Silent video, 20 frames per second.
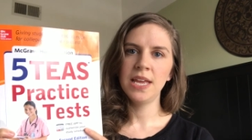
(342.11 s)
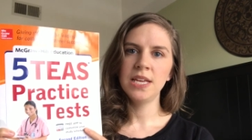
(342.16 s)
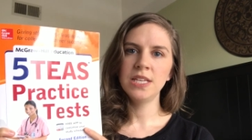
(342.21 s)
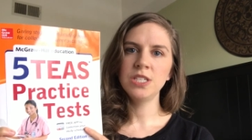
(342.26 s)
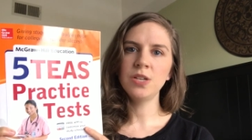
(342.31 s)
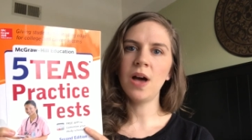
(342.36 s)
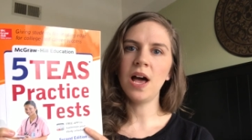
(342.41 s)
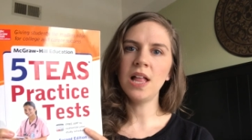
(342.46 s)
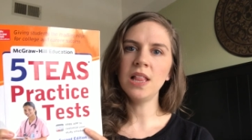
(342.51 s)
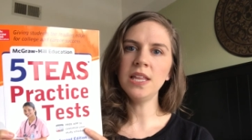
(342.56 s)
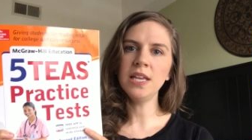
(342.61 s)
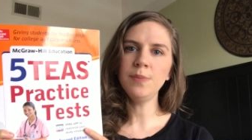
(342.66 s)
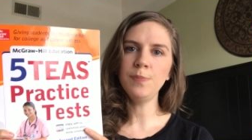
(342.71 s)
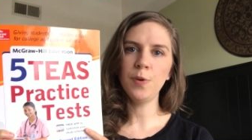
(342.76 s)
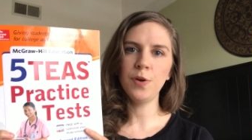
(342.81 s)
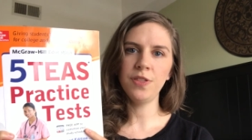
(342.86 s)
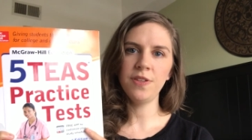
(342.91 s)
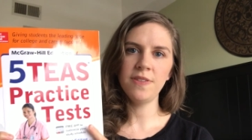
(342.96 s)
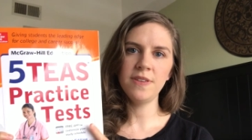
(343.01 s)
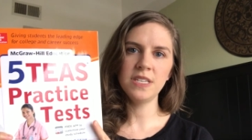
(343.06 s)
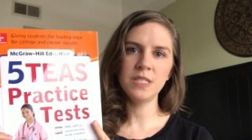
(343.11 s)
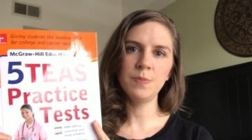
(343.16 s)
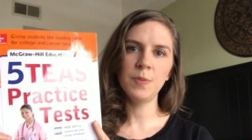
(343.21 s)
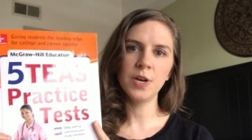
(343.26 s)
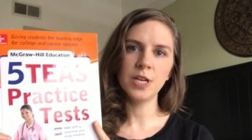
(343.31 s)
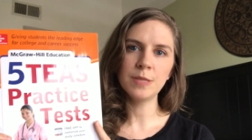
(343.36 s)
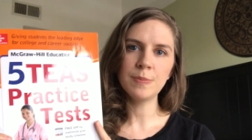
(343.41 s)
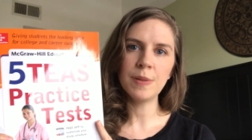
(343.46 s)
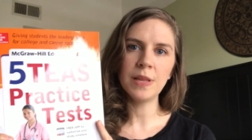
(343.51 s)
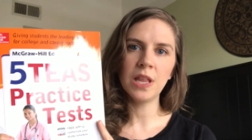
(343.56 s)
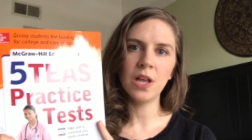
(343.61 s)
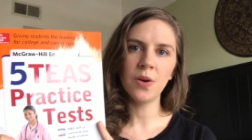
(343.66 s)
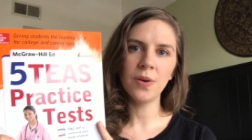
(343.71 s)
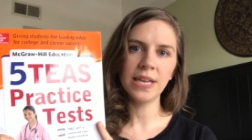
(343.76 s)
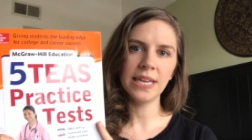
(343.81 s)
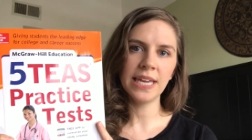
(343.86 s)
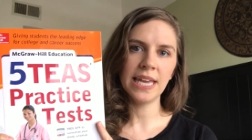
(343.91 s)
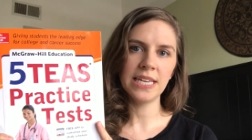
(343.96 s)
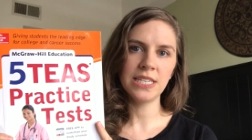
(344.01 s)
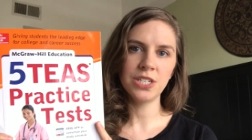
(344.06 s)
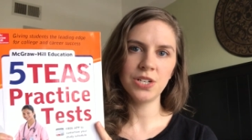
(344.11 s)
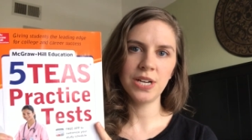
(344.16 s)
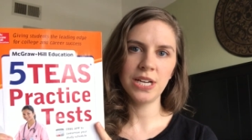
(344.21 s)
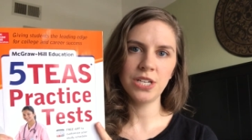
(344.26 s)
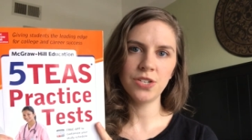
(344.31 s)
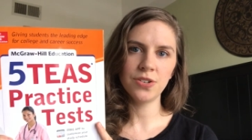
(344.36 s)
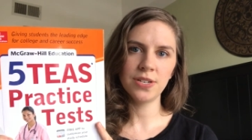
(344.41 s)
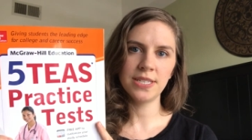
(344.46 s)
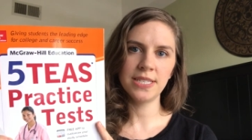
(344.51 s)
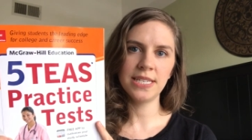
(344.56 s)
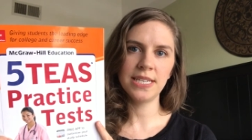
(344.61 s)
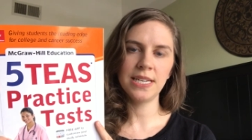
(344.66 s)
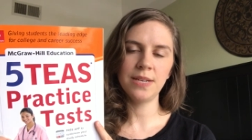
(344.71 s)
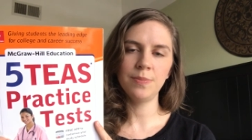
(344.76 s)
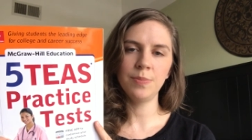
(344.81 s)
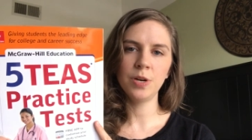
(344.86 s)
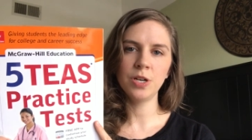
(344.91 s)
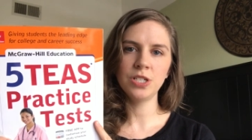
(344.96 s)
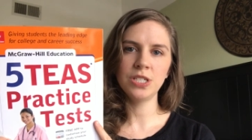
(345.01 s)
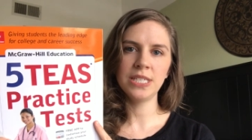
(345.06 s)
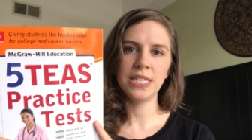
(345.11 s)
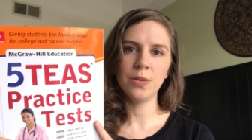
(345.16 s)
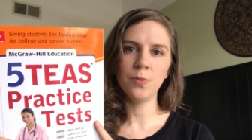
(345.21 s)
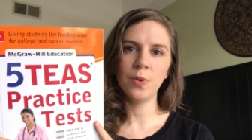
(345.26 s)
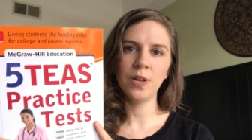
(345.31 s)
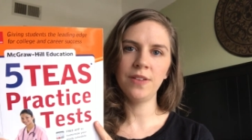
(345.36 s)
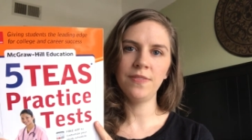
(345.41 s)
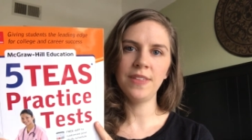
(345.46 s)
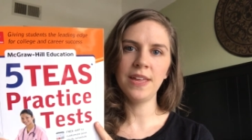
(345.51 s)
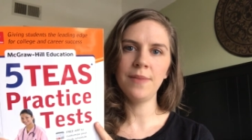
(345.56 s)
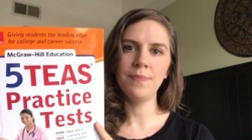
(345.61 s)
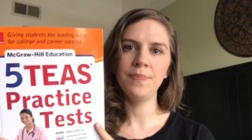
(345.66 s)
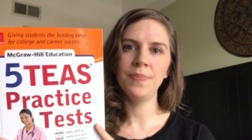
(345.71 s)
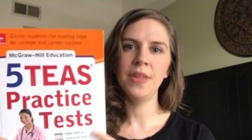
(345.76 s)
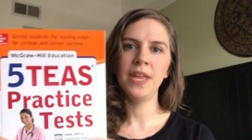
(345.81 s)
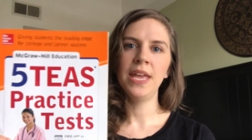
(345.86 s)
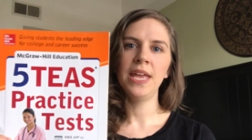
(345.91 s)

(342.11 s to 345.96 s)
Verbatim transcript: So I'll link both of these books below in case you're interested in purchasing one of them.